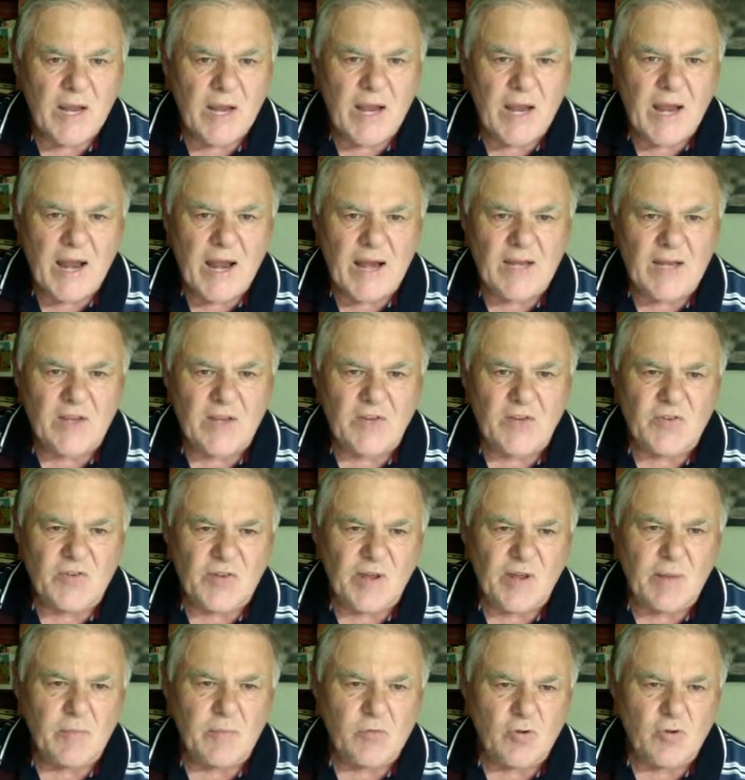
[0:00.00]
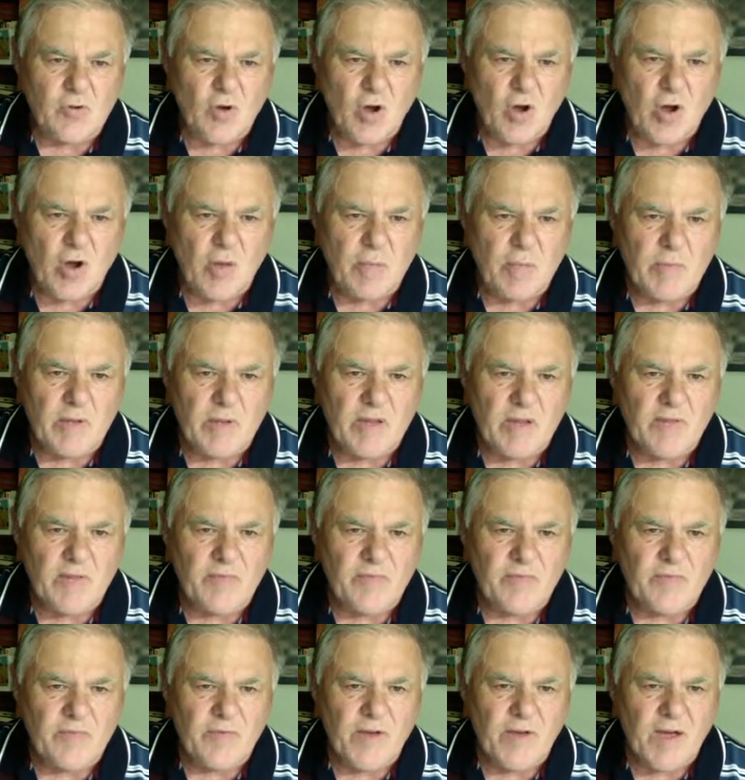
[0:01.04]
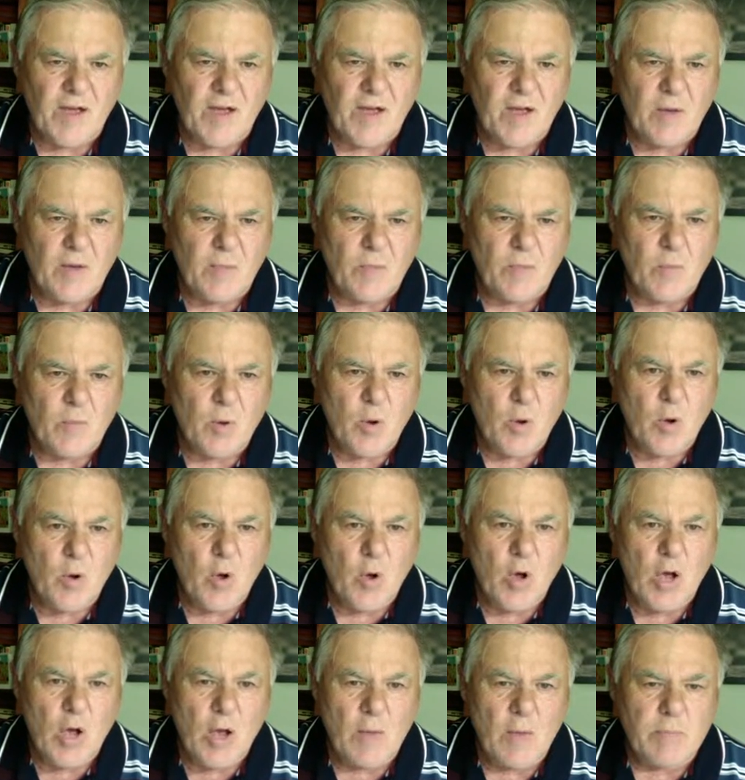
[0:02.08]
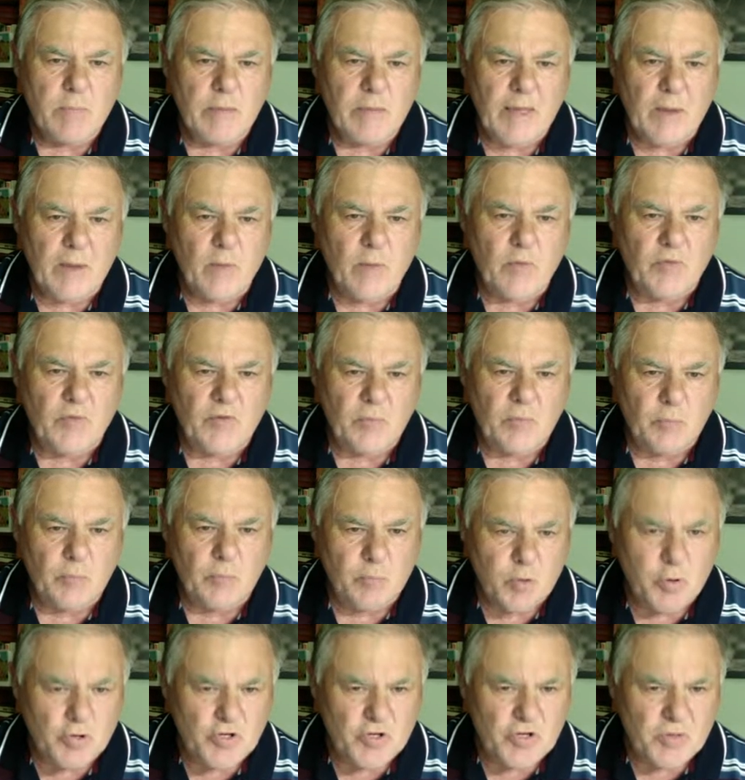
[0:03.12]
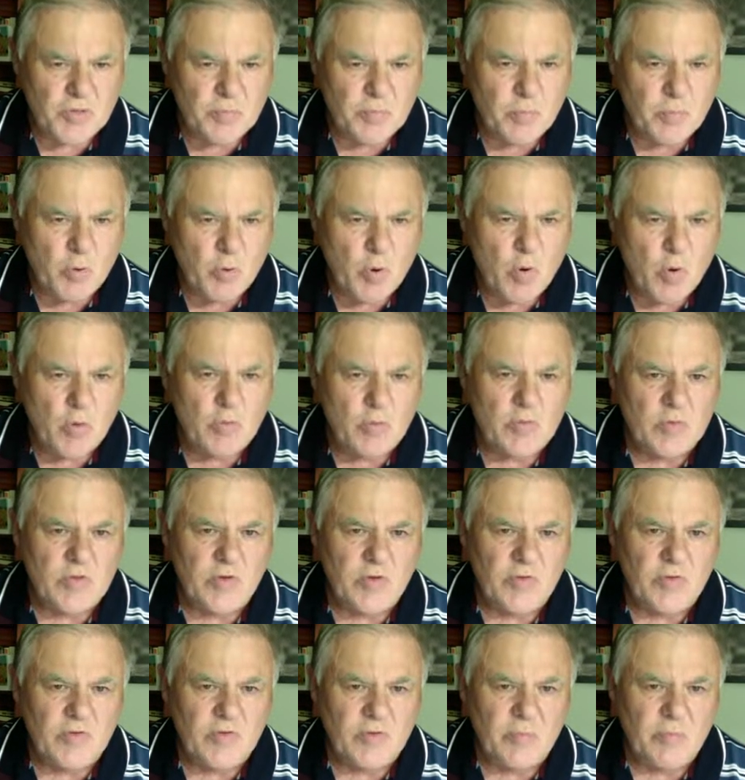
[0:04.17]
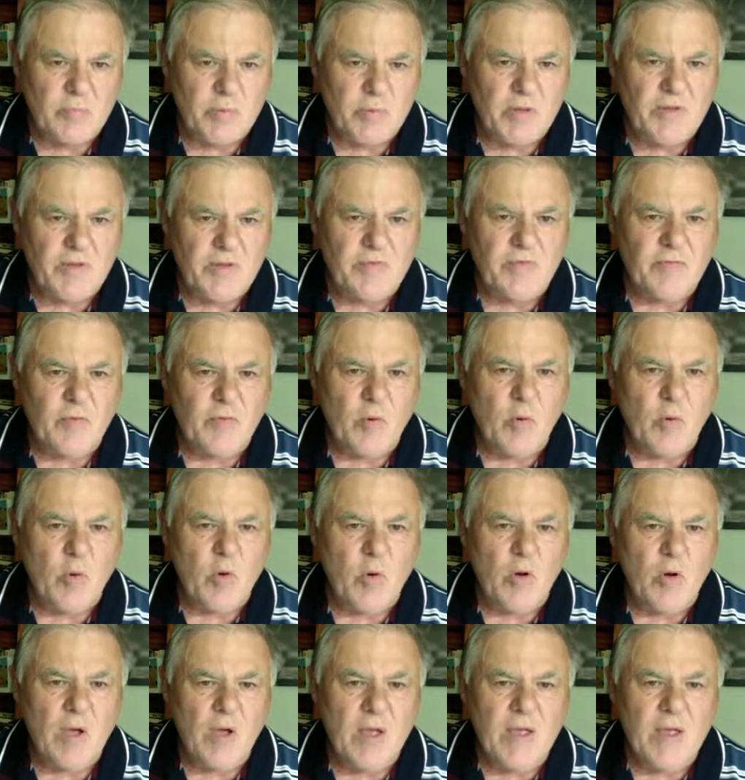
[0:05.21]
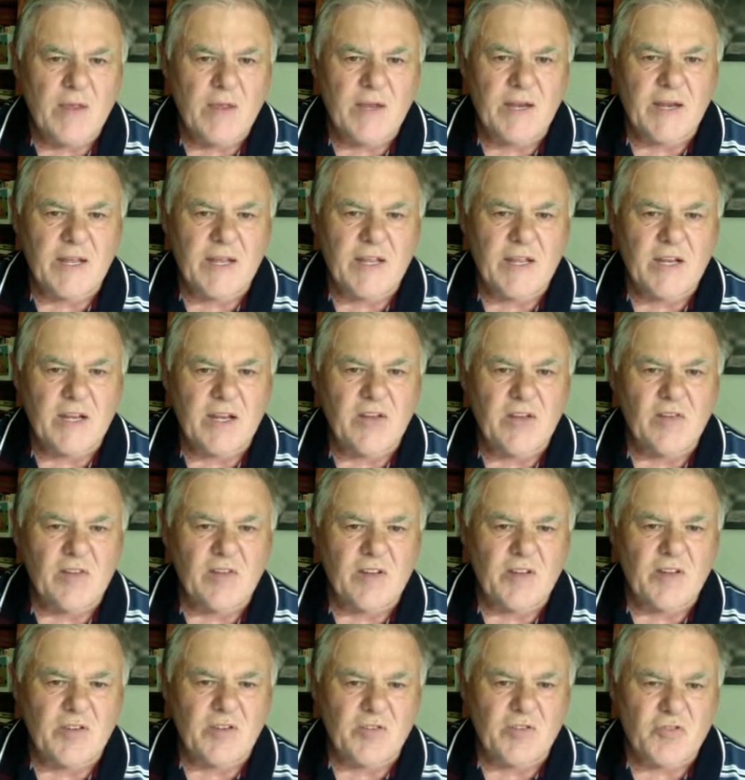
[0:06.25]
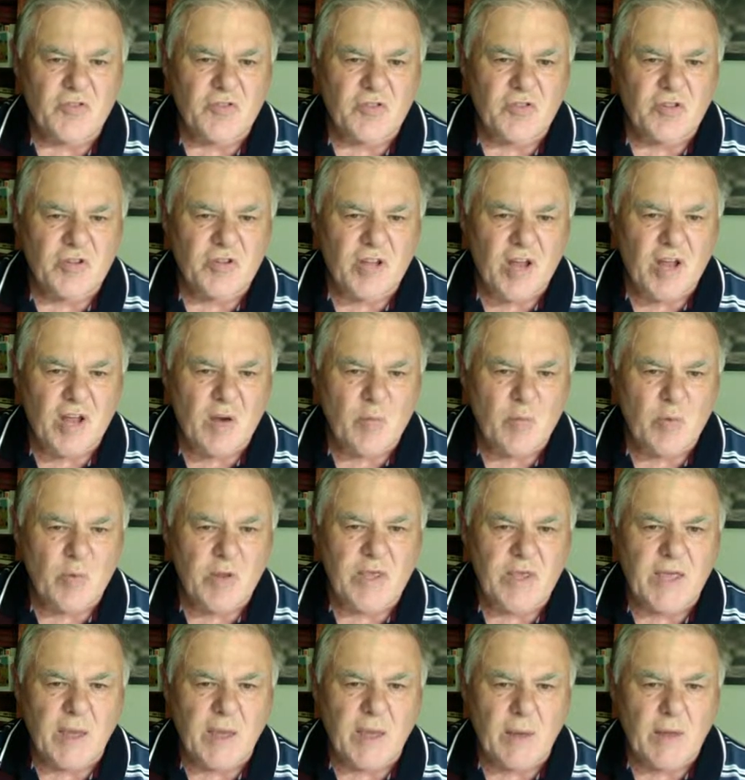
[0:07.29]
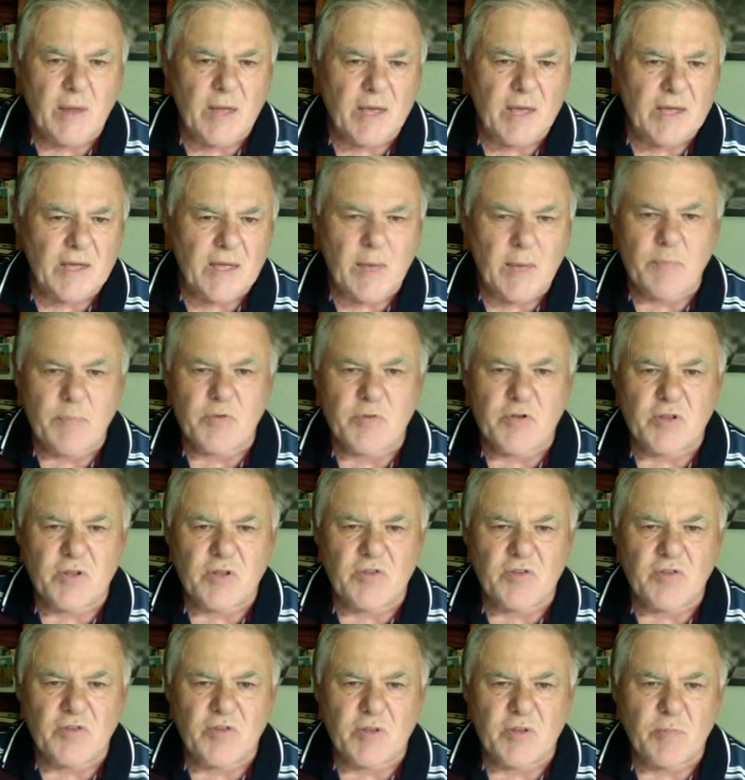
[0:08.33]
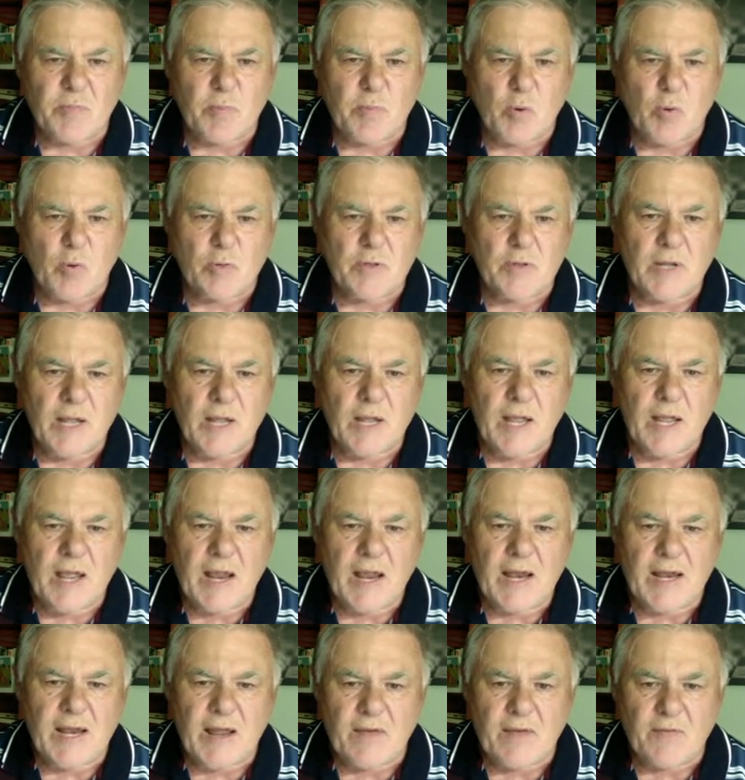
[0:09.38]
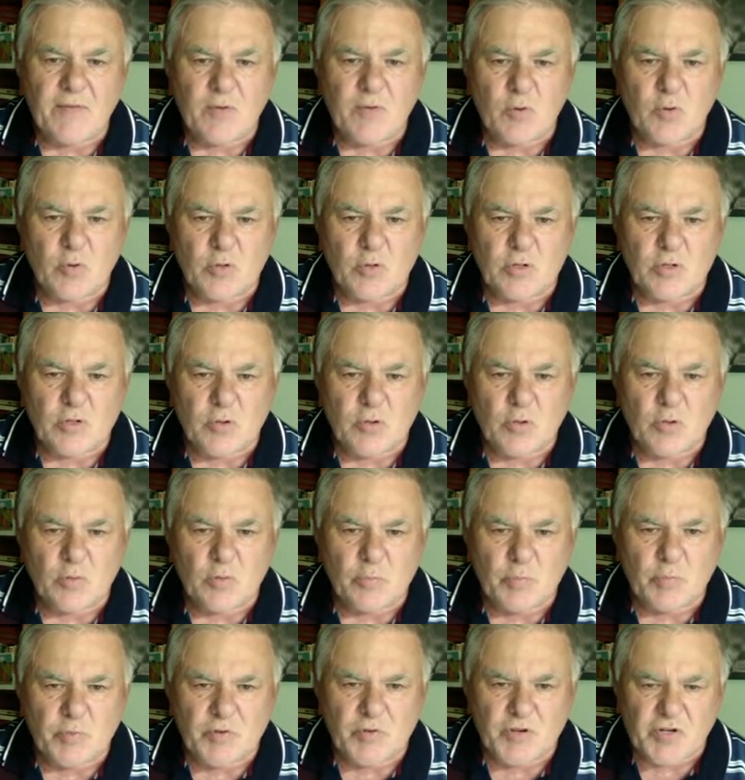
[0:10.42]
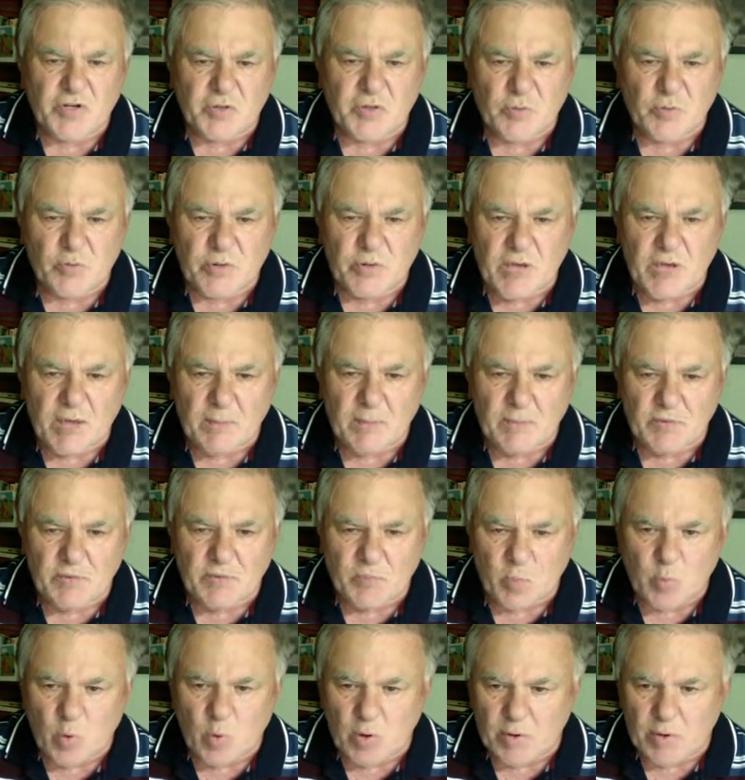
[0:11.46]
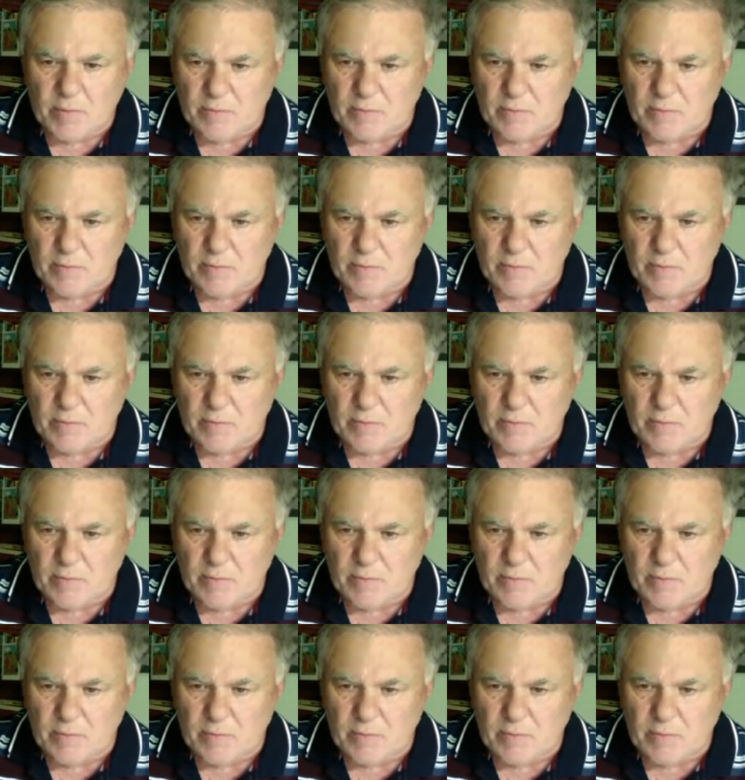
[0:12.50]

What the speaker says: And at the same time, if black was to push the pawn to b4, then he could easily just capture the c pawn and have a good positional game as white.